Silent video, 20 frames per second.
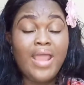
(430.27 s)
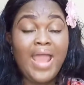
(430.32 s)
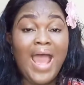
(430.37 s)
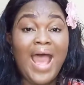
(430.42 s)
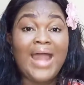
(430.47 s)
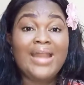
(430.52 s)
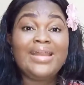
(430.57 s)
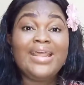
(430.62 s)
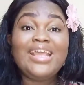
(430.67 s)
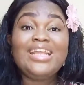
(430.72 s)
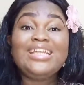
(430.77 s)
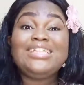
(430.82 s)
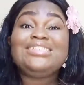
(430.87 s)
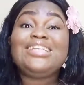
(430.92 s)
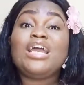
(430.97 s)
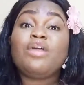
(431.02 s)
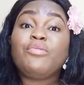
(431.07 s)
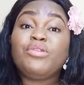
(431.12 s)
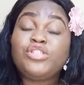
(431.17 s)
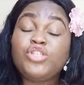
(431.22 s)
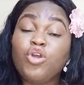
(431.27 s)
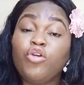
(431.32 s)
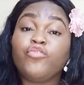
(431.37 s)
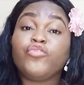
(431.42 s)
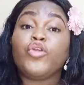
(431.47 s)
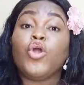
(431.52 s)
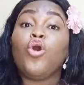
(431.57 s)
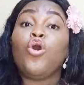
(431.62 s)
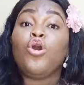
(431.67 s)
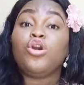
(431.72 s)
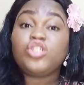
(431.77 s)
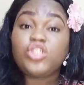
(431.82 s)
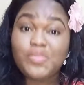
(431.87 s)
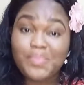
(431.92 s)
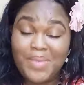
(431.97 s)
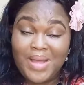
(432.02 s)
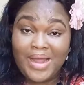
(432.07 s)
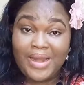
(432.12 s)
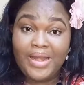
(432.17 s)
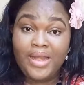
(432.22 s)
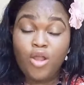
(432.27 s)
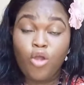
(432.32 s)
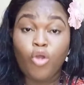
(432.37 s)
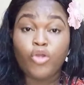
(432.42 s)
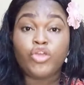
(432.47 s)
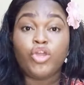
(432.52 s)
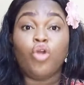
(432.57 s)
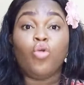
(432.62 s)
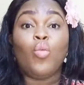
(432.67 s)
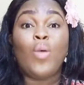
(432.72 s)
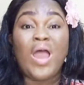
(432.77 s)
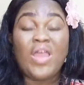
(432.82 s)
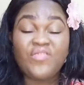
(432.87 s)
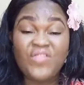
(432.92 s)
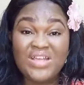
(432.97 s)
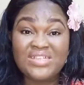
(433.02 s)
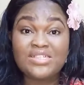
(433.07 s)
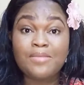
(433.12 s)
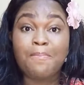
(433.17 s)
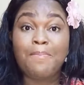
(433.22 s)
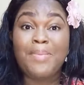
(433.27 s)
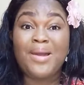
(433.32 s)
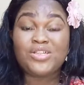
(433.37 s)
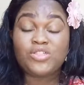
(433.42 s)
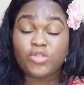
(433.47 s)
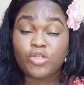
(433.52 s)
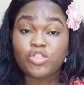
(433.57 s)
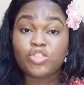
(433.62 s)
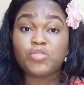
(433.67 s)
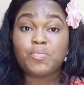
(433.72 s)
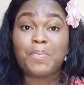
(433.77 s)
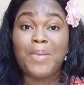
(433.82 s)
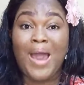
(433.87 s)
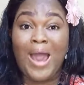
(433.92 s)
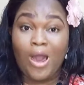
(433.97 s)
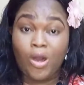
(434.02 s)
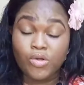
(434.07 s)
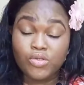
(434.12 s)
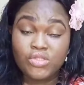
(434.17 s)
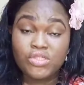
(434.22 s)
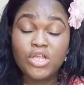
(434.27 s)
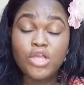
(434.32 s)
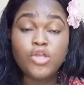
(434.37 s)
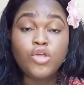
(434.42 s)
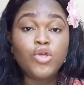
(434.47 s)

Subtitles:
and the integrity of your husband or your wife as a pastor's spouse,